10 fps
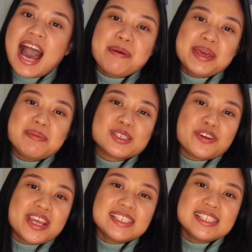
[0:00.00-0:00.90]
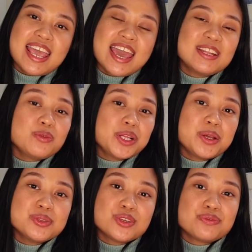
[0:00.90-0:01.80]
Hi, my name is Grace, and
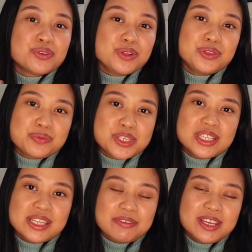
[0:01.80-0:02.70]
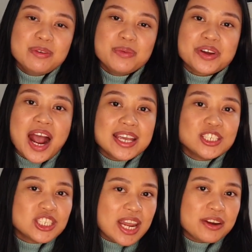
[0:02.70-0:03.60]
welcome to Frugal Norwegian Living, where
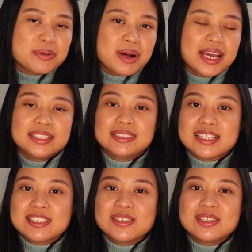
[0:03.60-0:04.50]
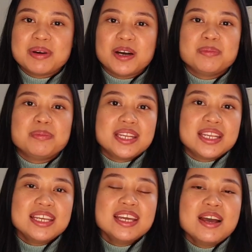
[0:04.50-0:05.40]
I share my lessons about
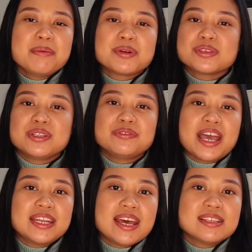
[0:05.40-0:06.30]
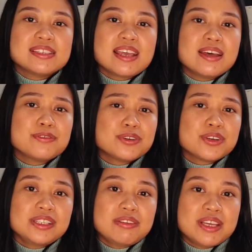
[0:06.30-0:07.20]
money, personal finance, and
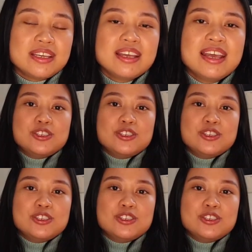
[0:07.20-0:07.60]
frugal living.